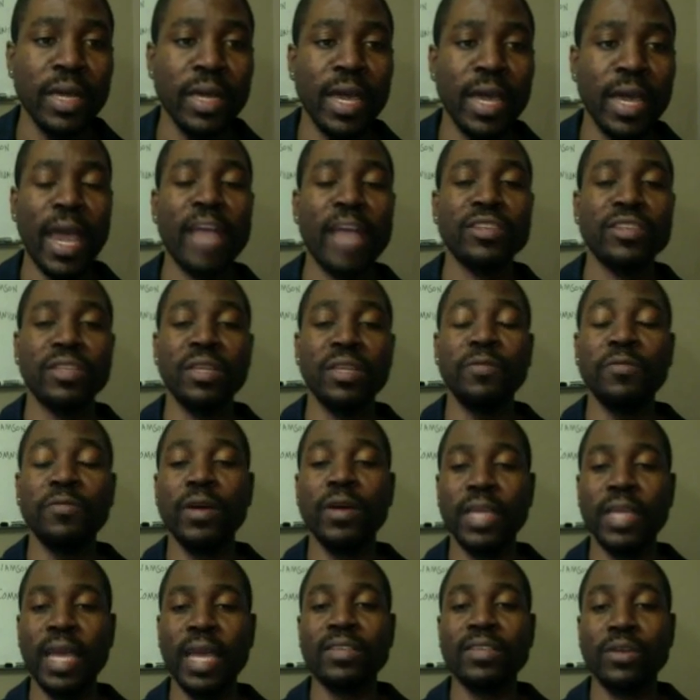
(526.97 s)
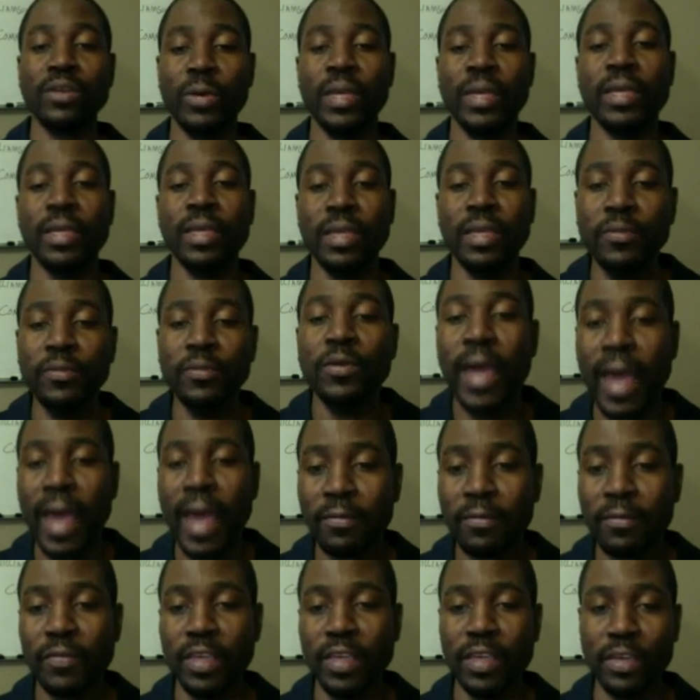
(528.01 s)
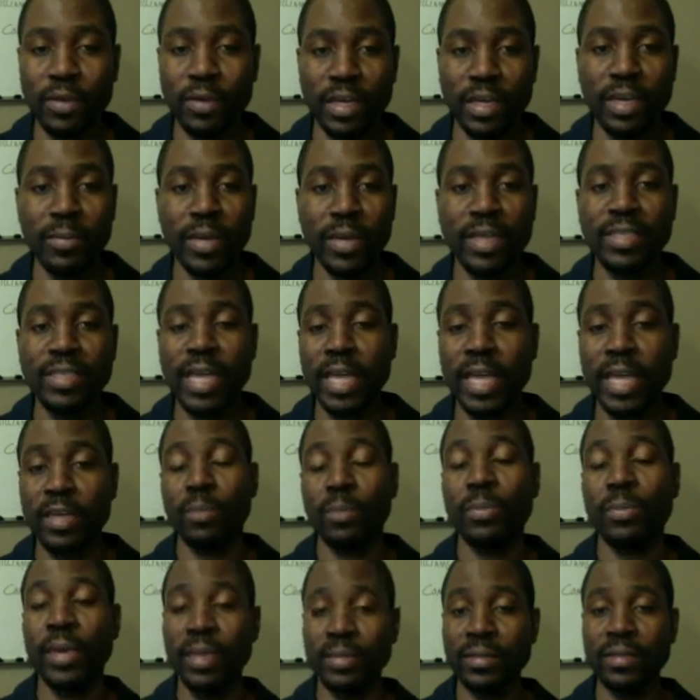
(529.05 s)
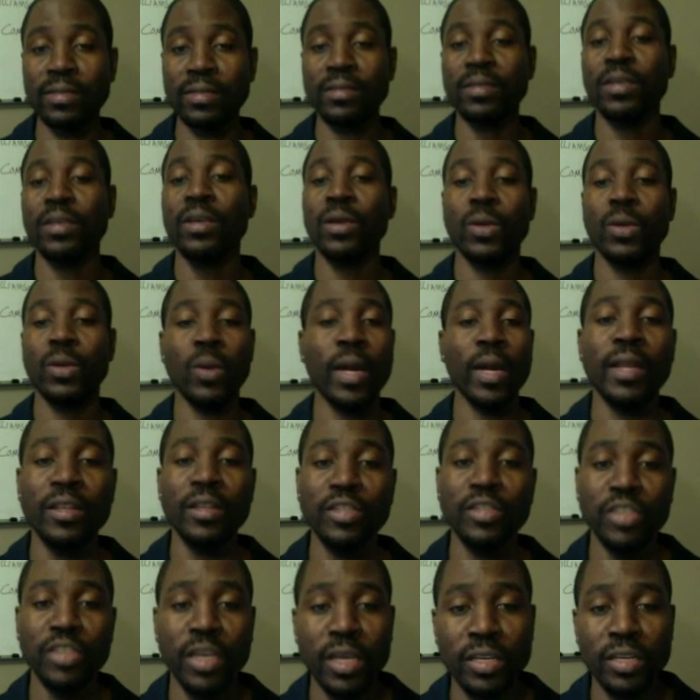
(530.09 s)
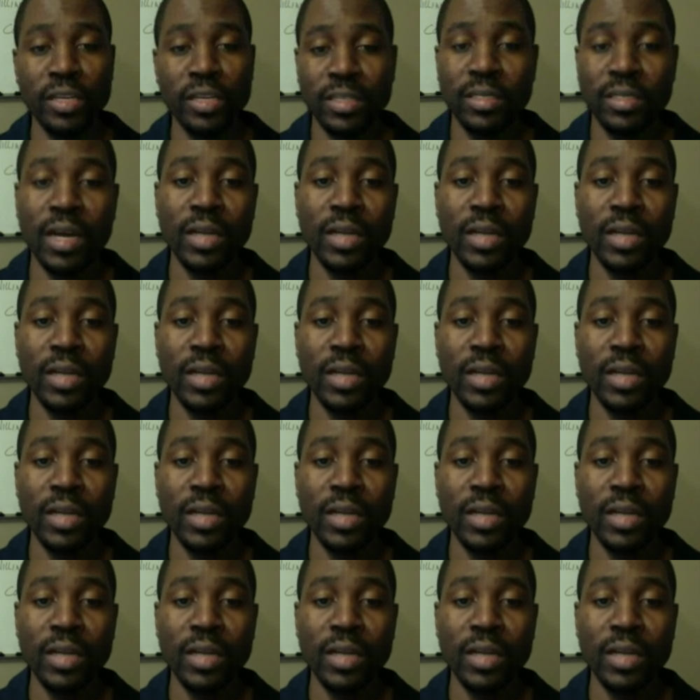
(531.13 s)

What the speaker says: action. If you guys if you have your image like your business, go ahead and change it.